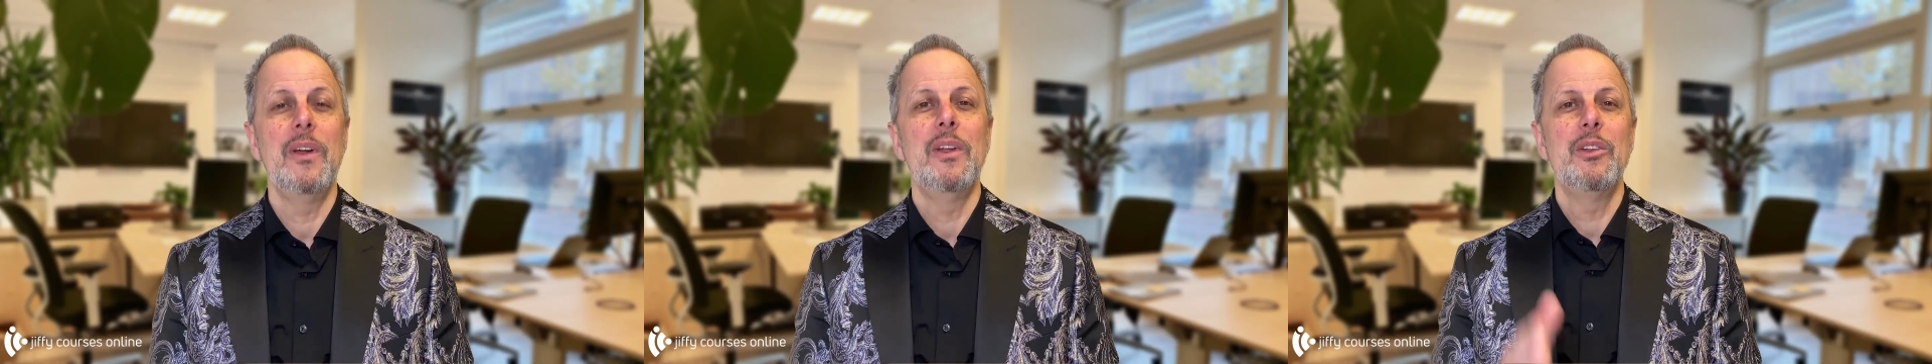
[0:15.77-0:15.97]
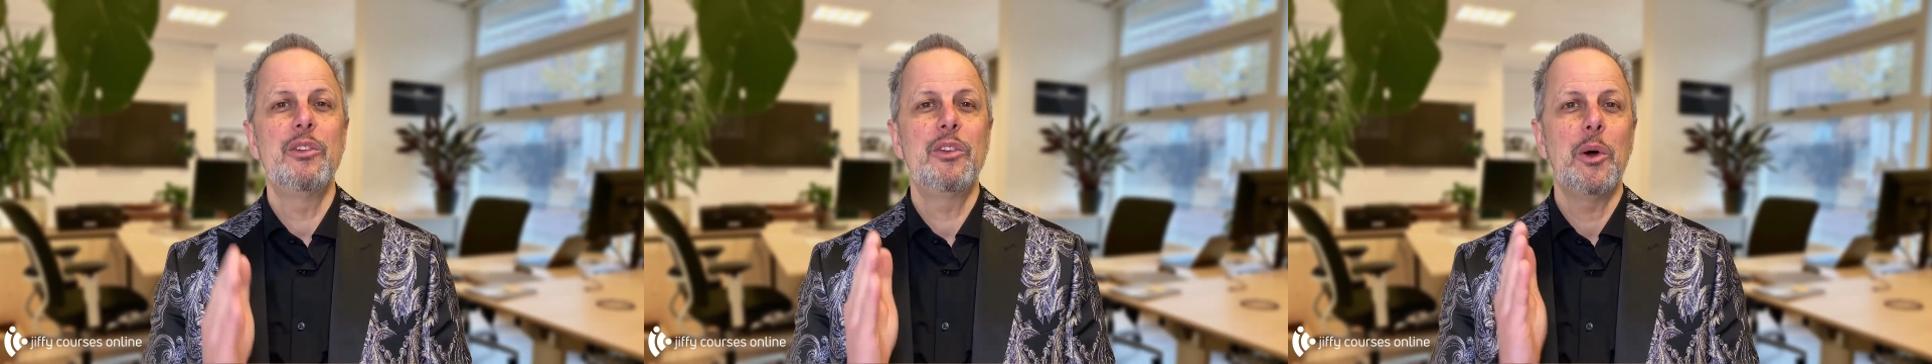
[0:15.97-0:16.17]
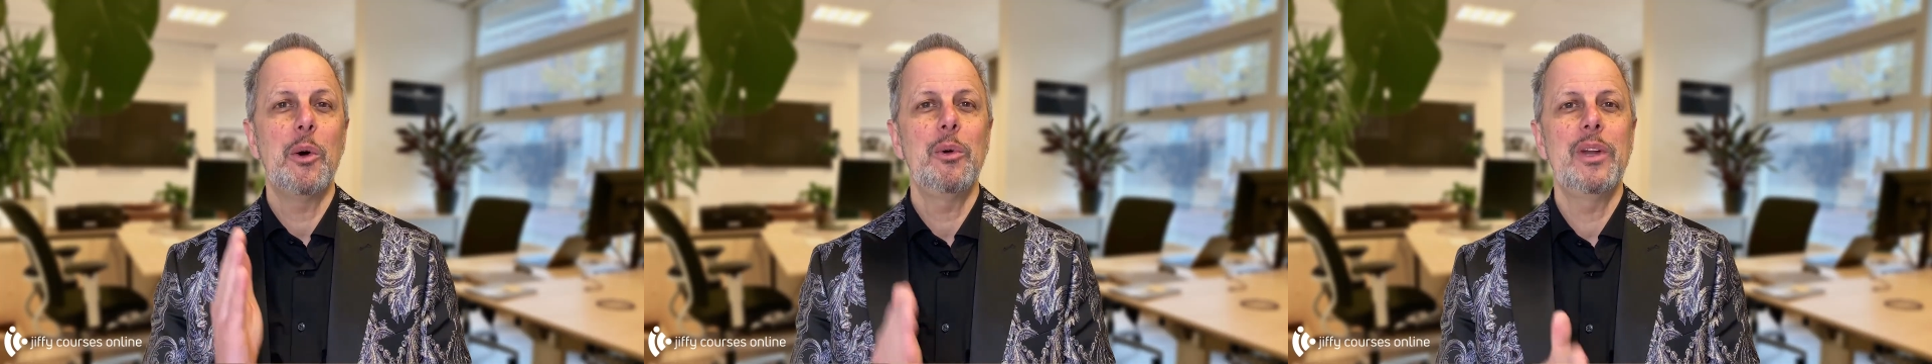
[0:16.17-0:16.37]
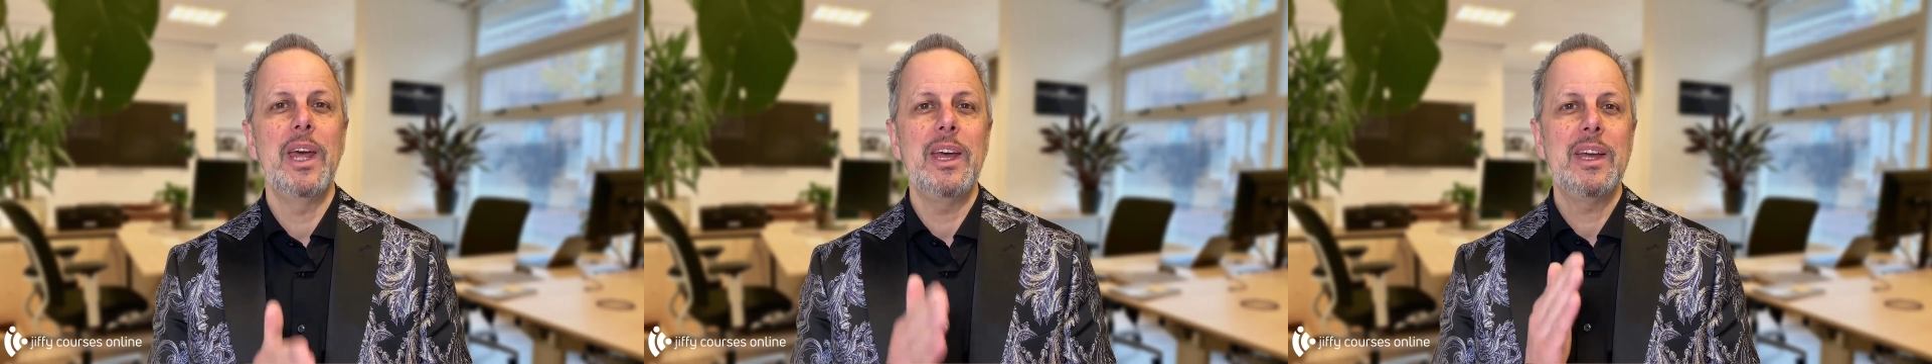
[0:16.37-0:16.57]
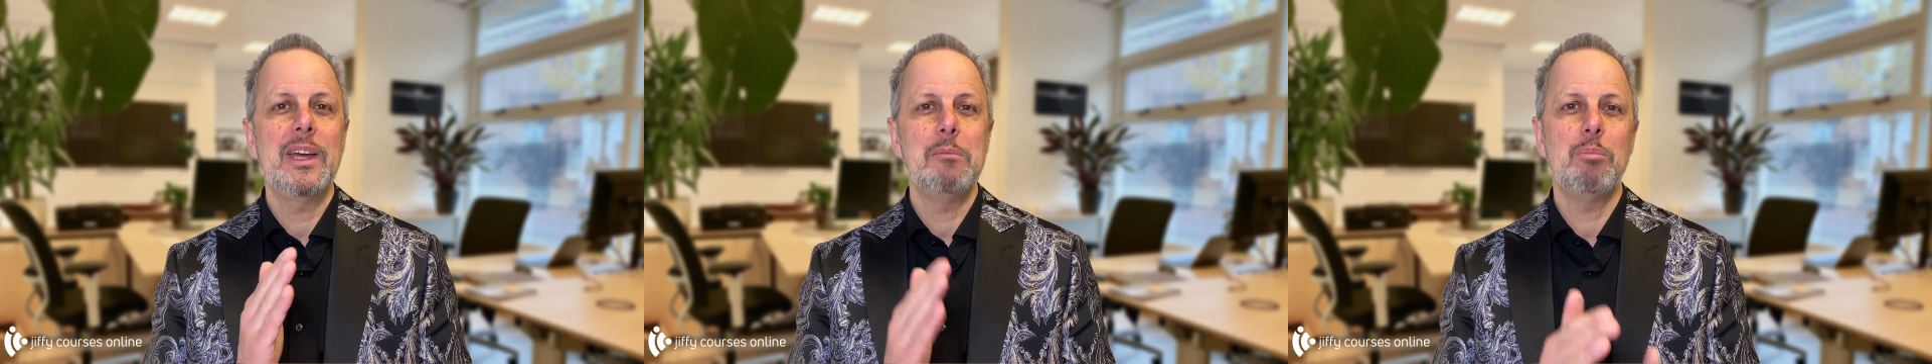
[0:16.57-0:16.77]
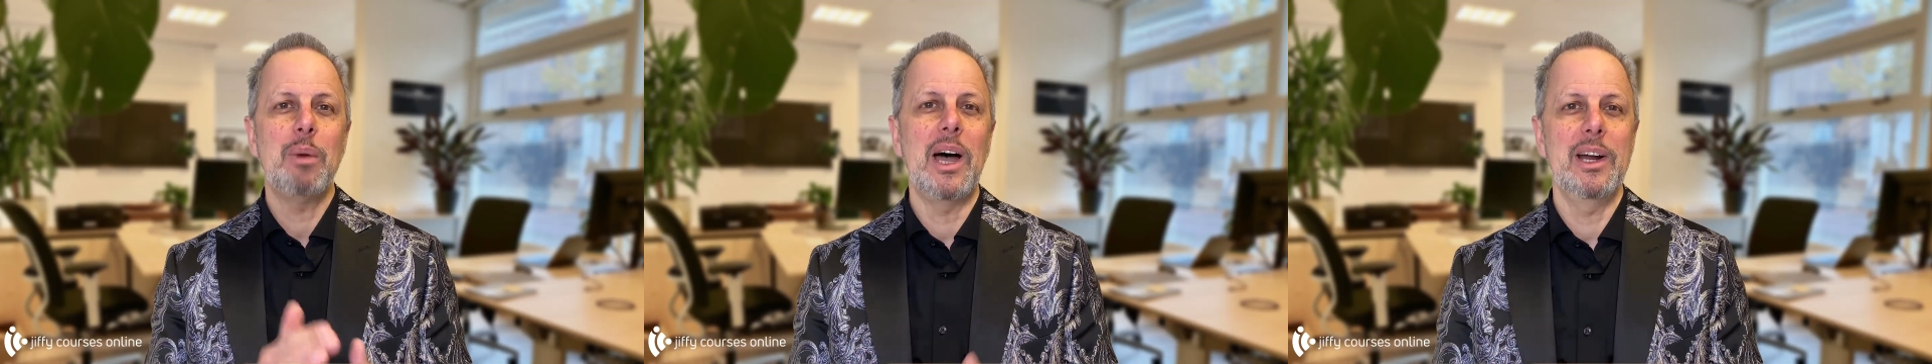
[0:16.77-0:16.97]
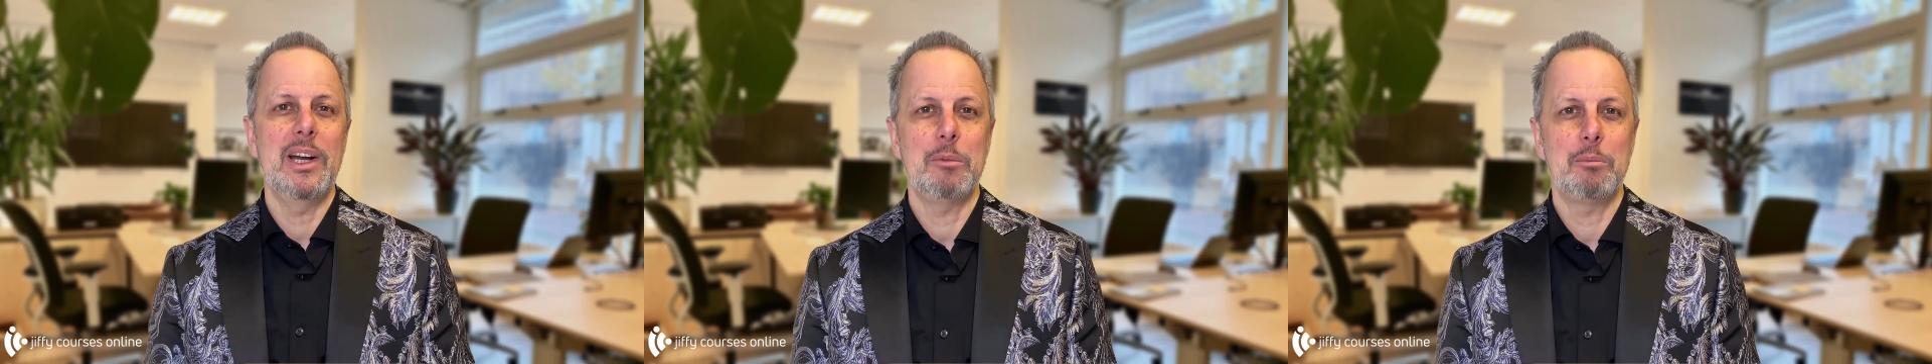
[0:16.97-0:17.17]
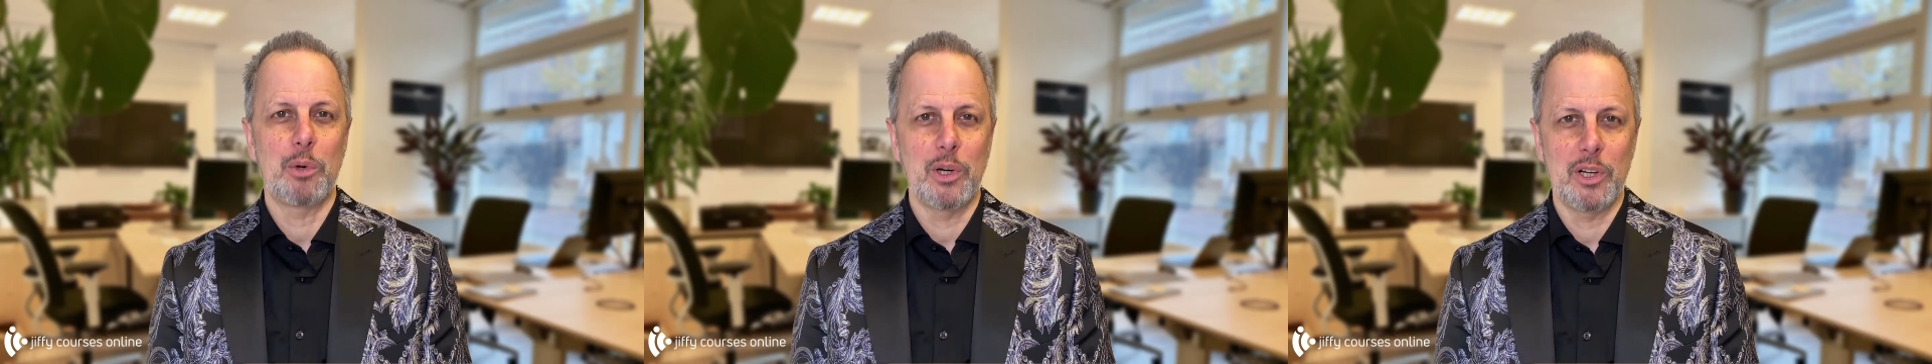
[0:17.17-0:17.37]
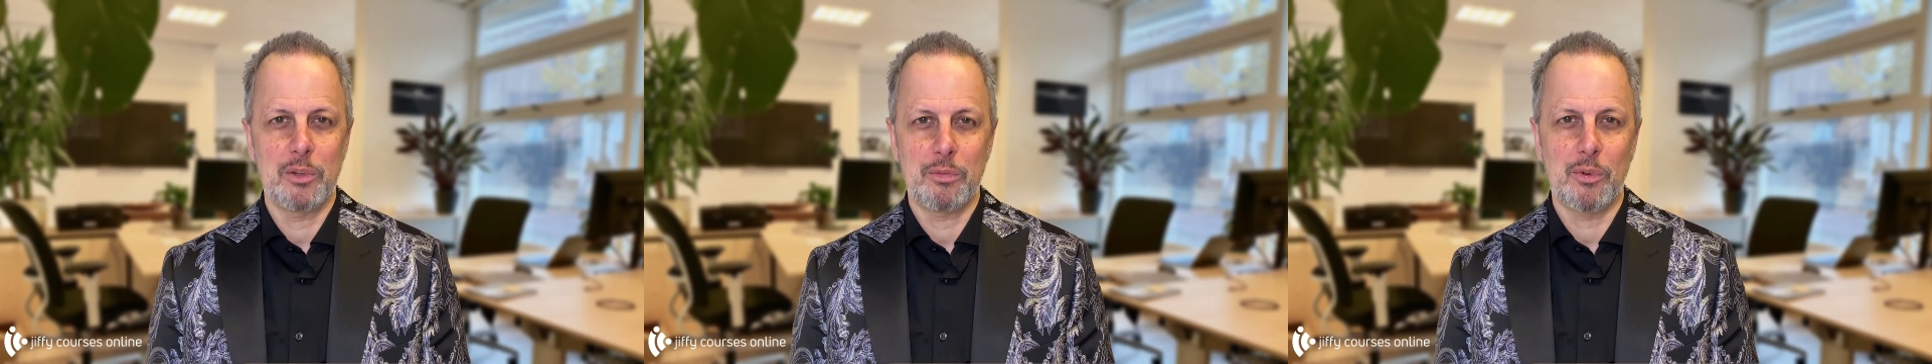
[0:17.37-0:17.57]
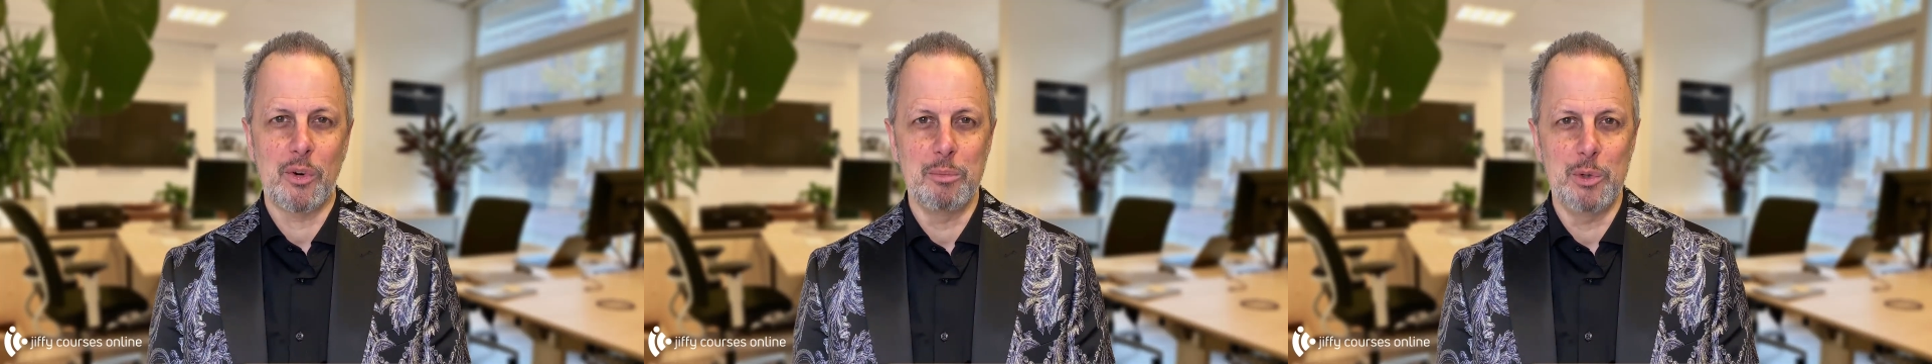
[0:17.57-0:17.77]
so they can buy that product
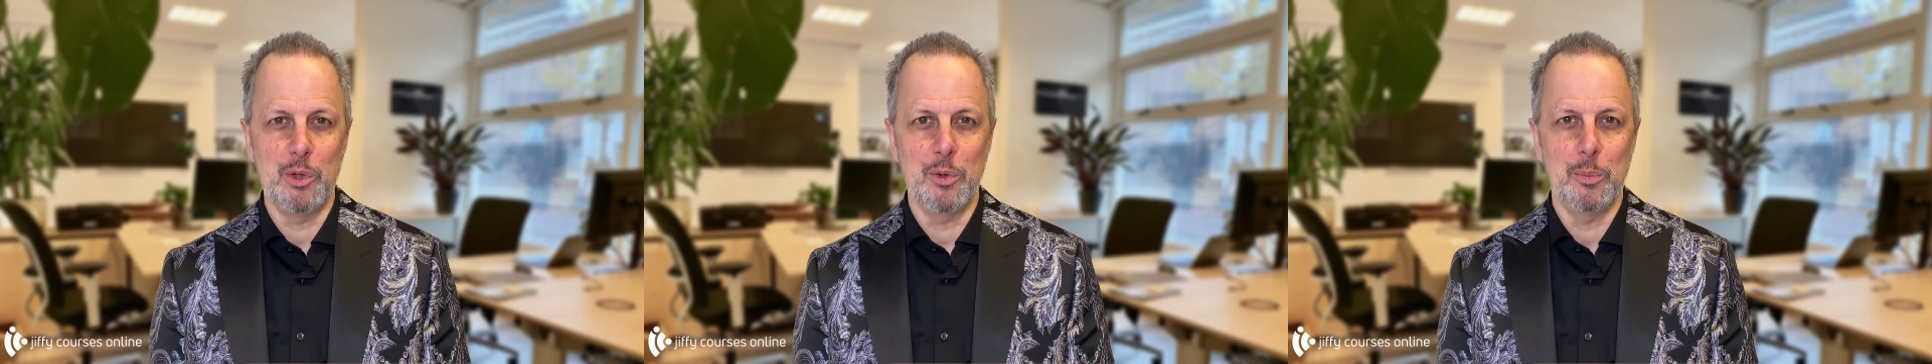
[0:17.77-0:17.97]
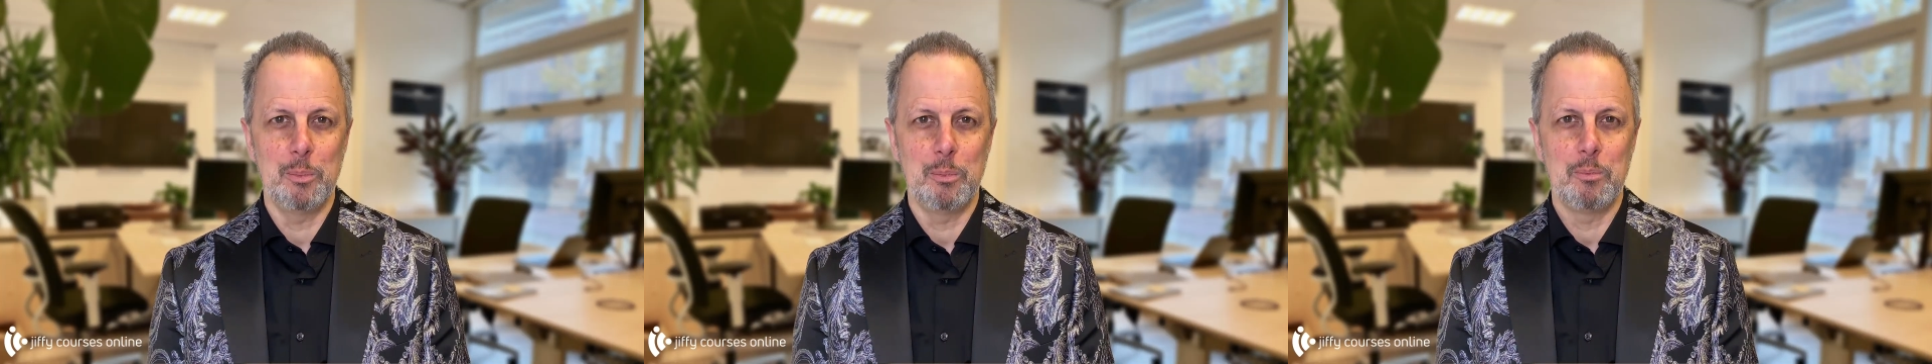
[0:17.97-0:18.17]
from you.